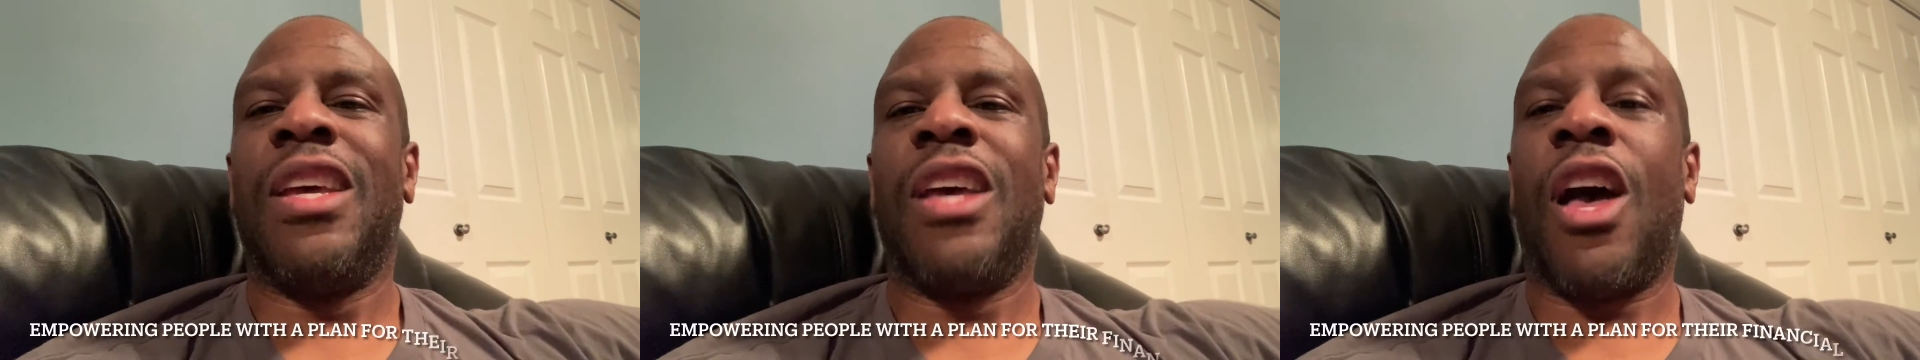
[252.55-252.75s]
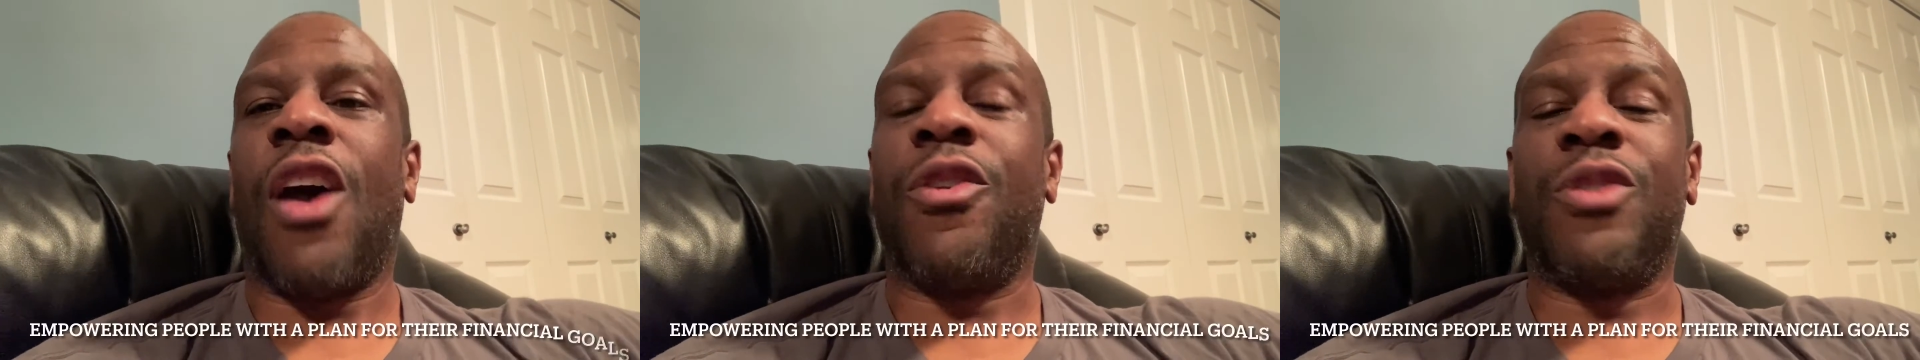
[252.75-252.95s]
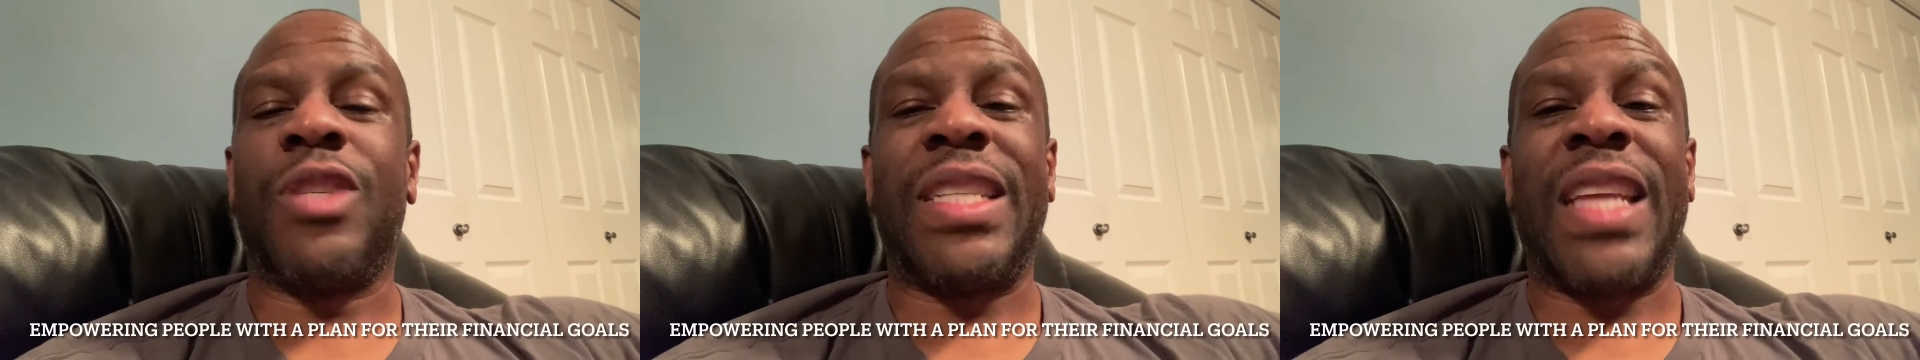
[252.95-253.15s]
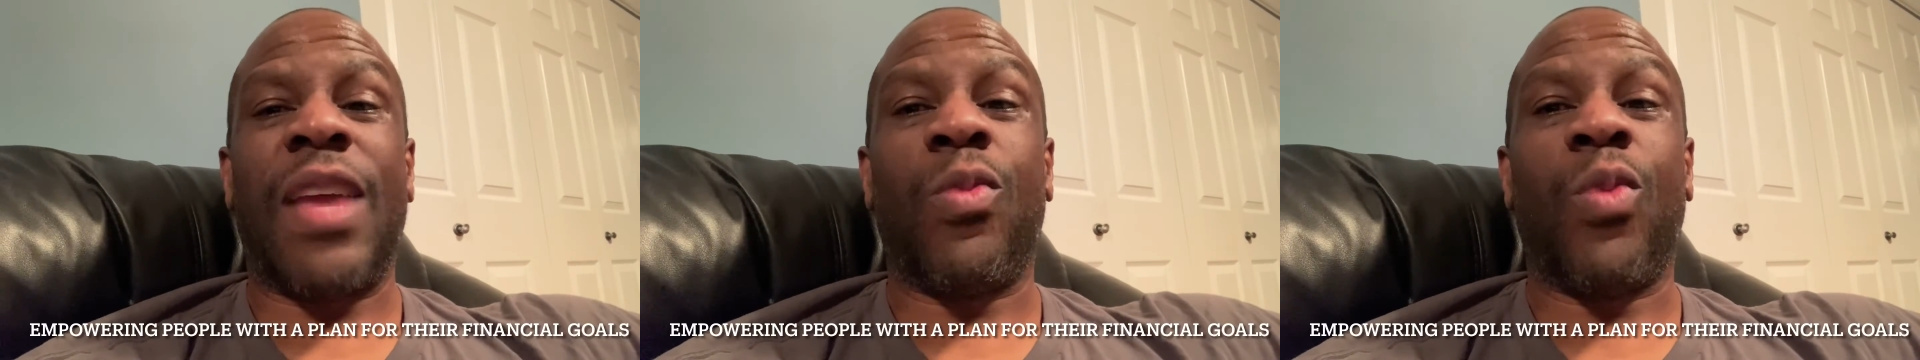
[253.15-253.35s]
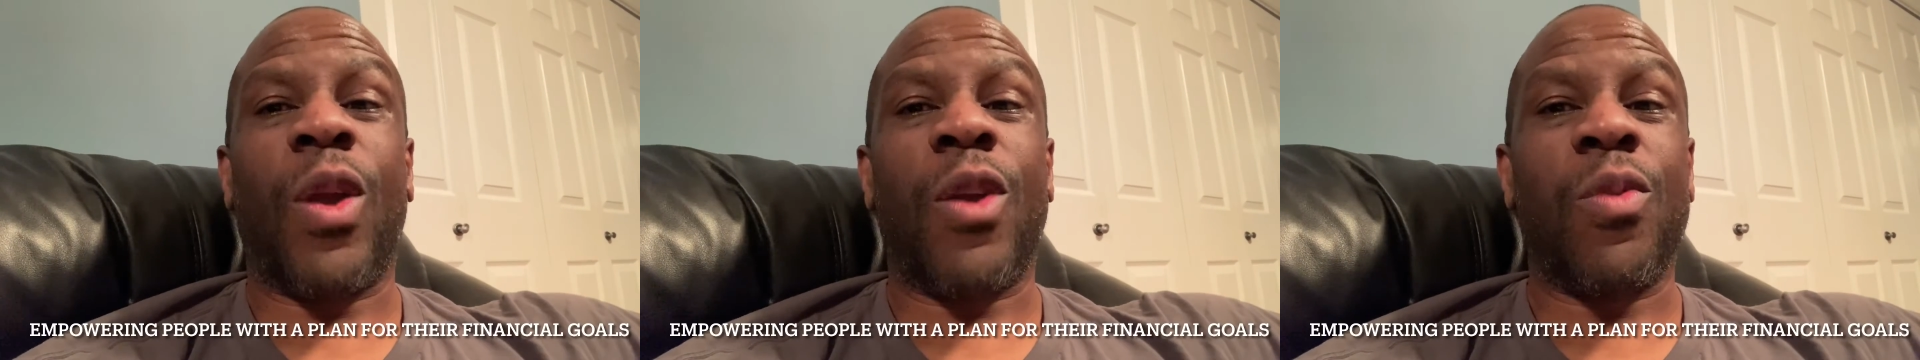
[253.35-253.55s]

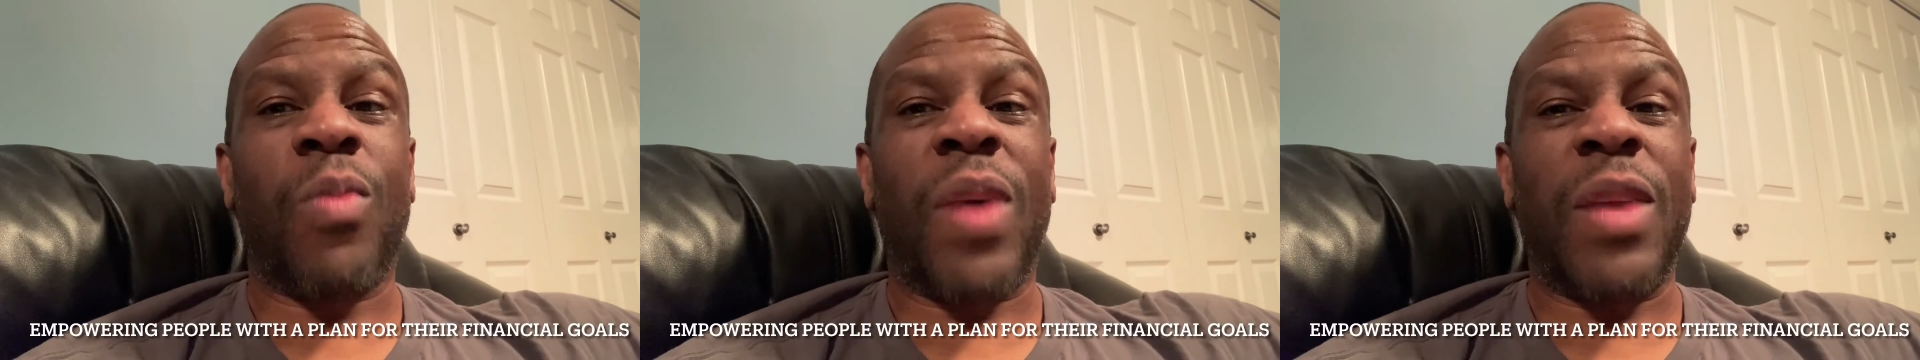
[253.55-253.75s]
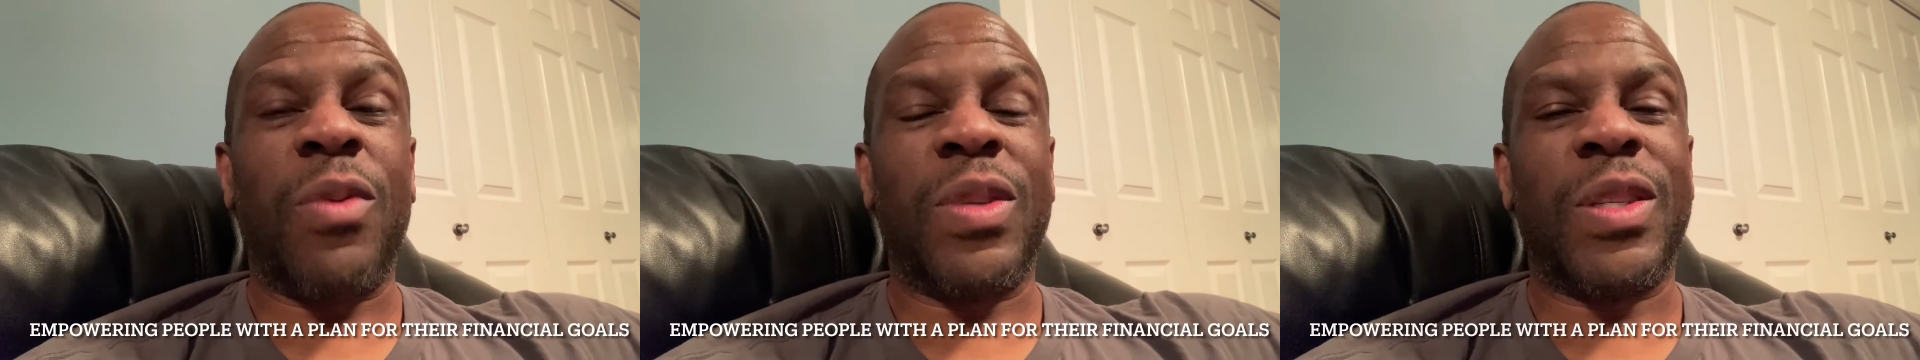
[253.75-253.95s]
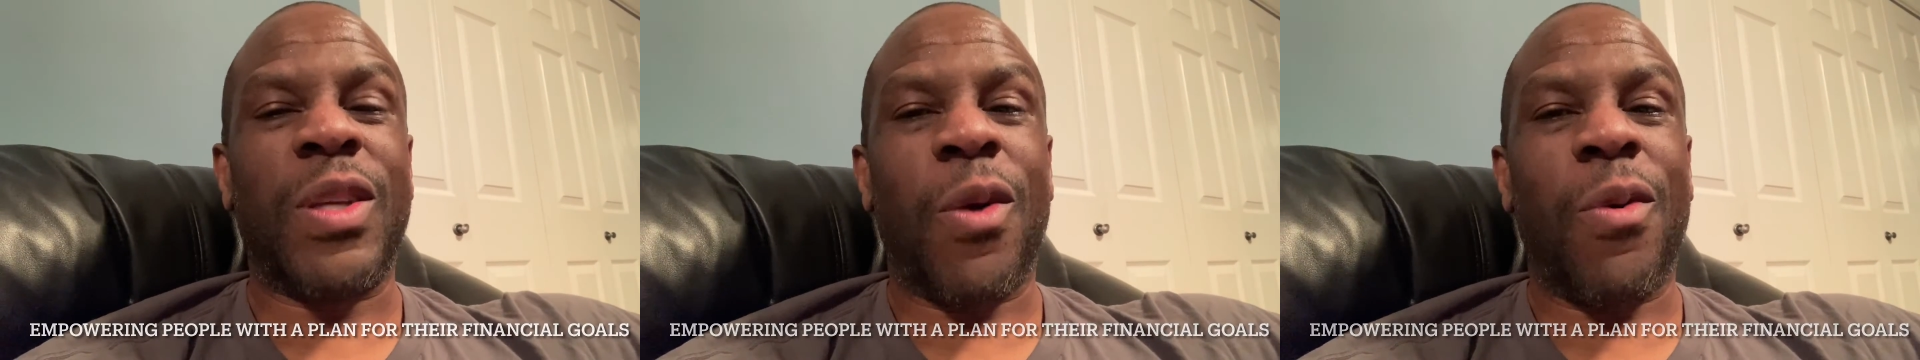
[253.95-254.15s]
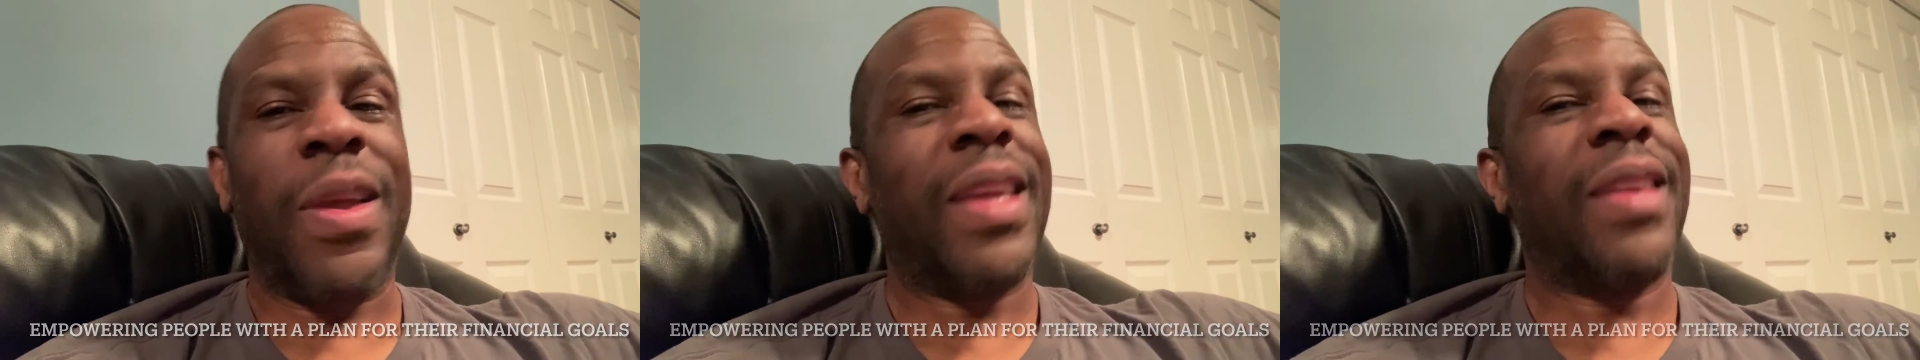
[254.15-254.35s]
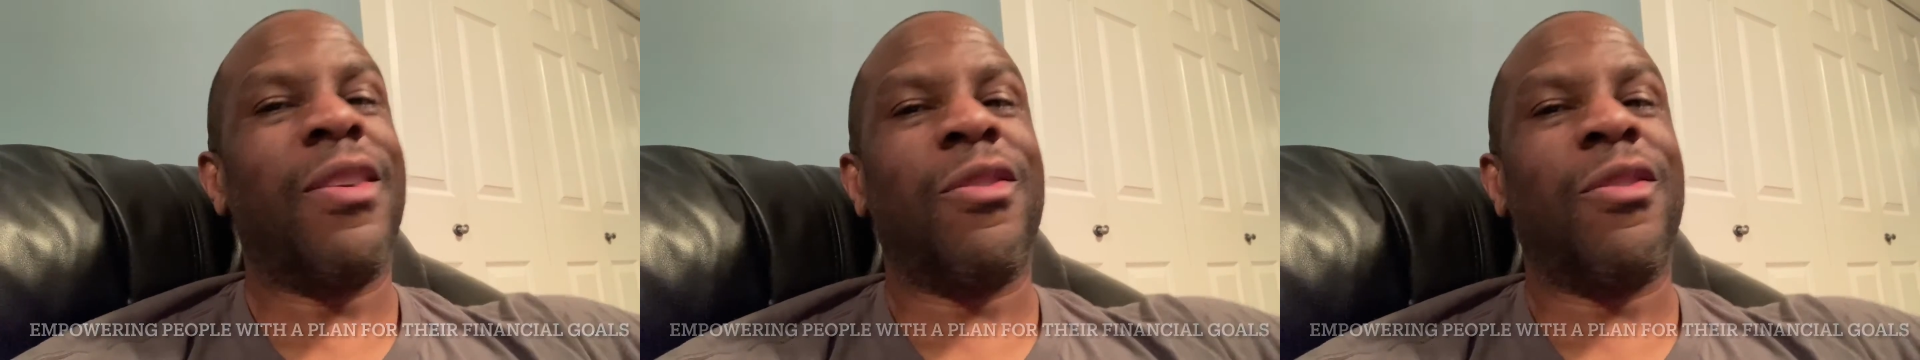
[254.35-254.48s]
Understand where your money was going and